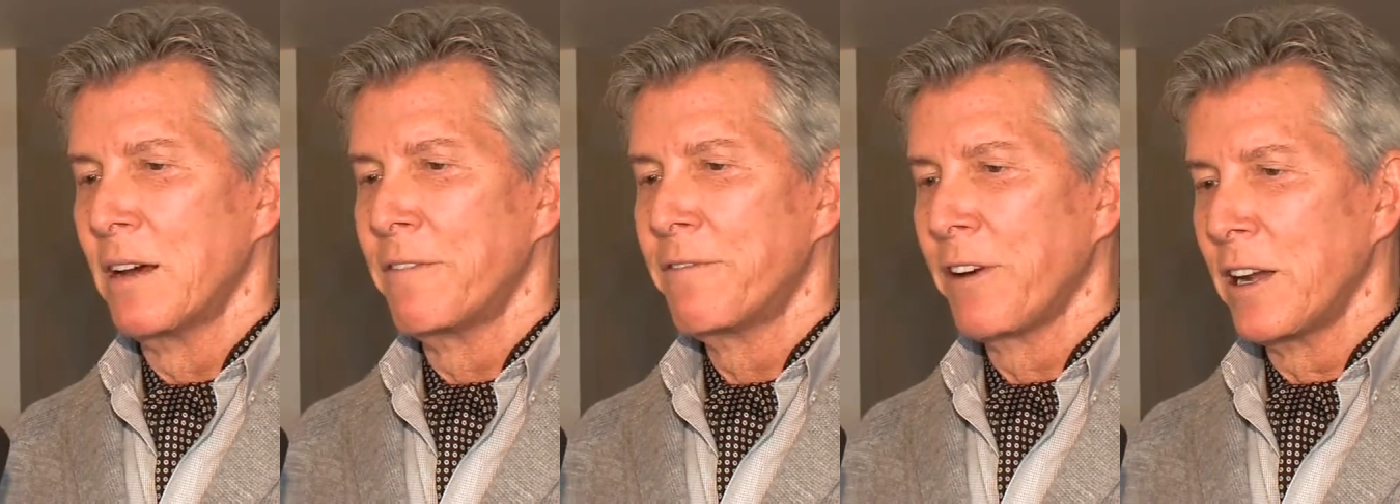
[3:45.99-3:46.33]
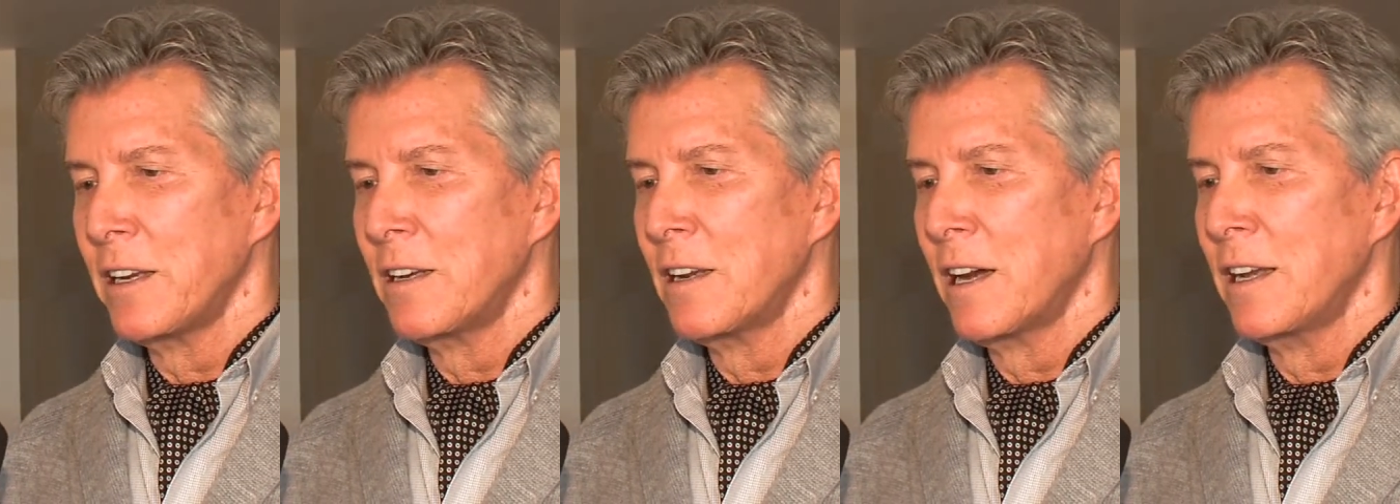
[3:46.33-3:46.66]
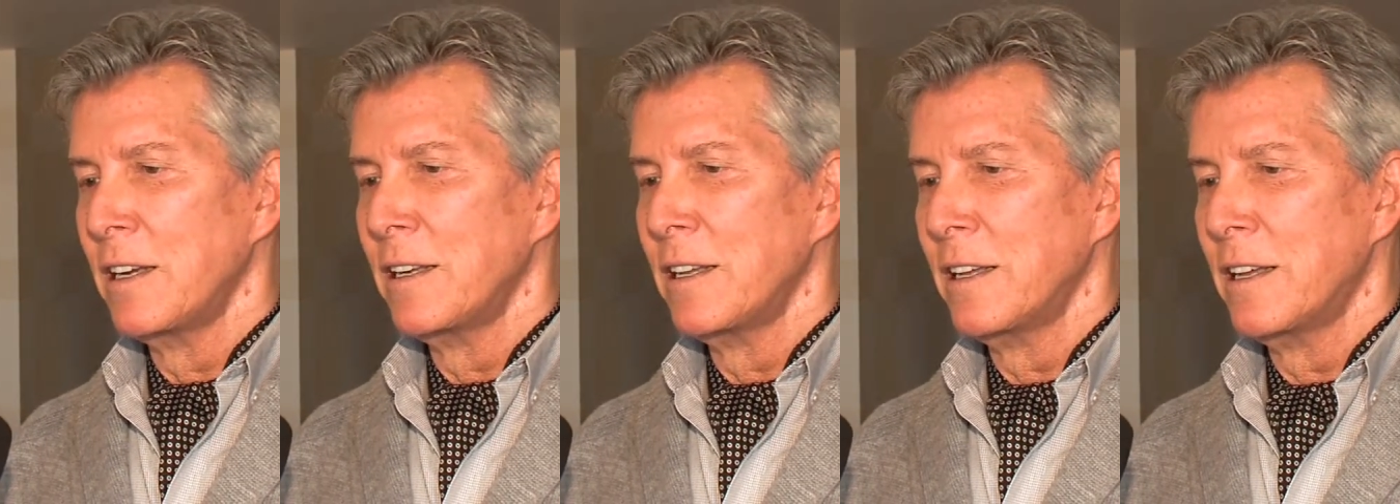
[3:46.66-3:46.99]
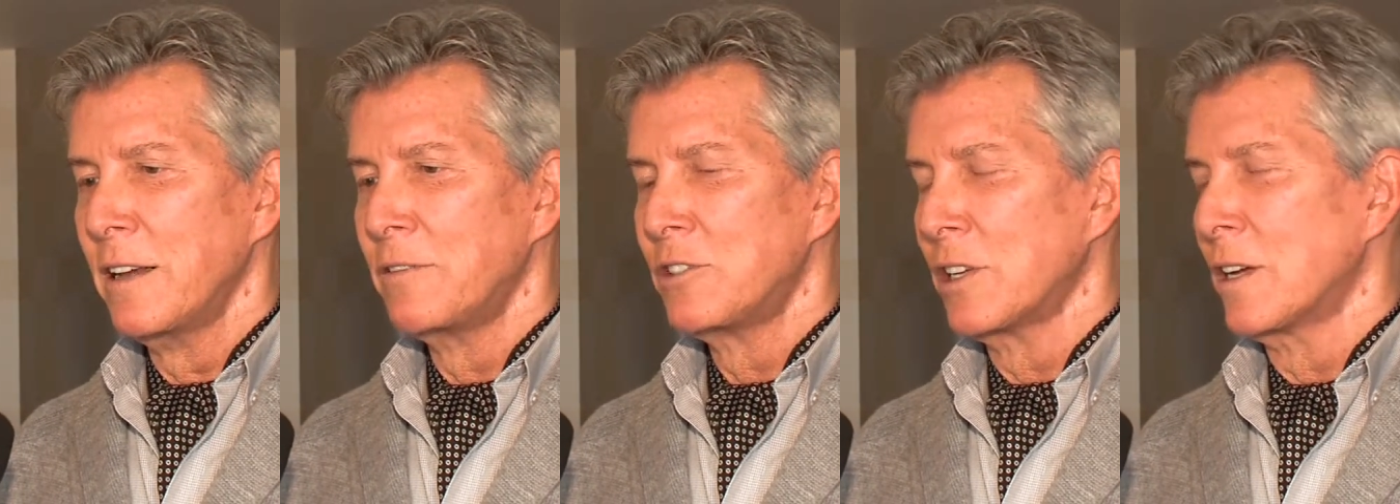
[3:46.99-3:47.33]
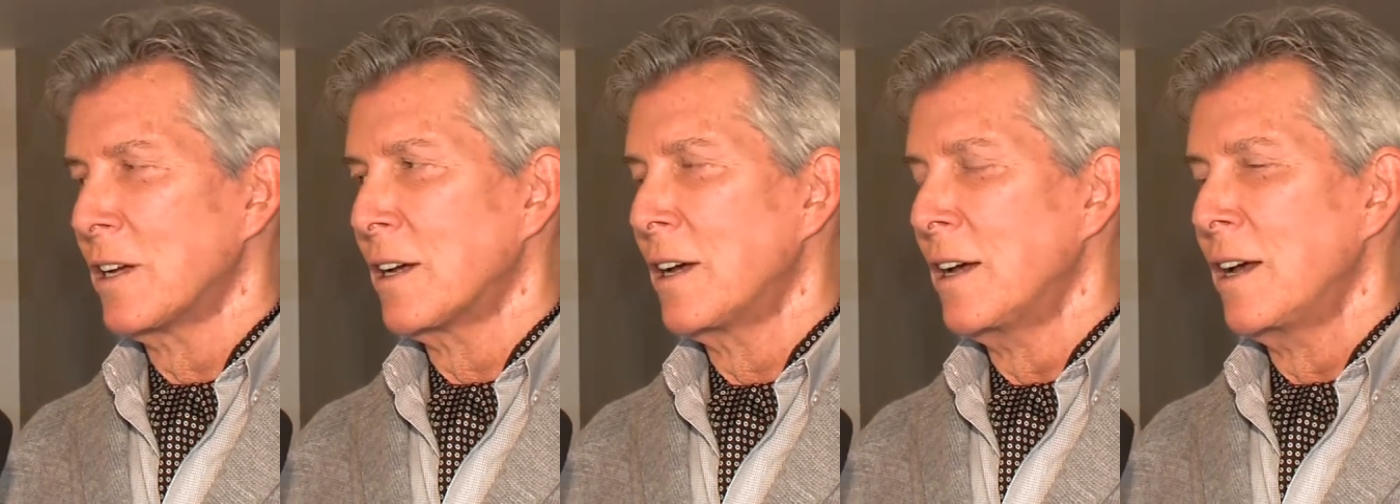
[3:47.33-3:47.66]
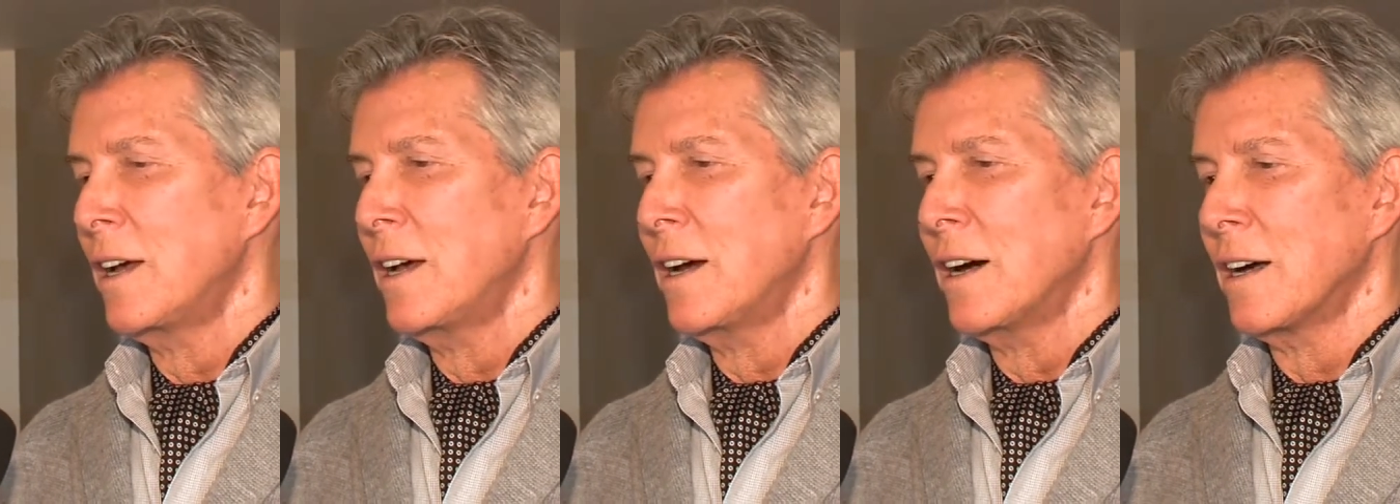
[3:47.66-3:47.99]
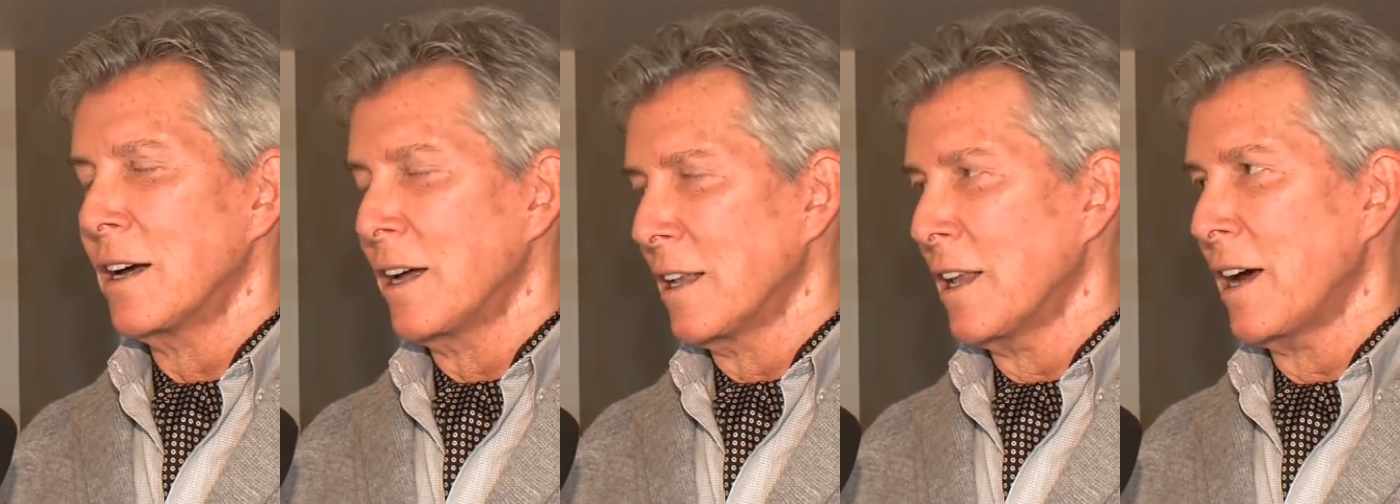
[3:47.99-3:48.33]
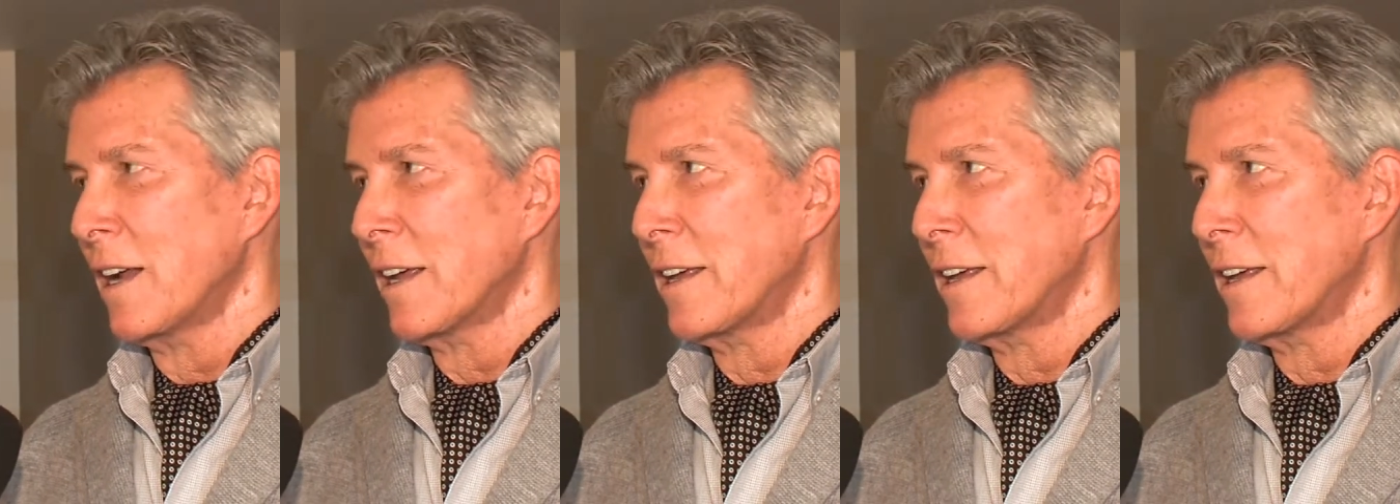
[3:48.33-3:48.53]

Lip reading: Fight Night gives a lot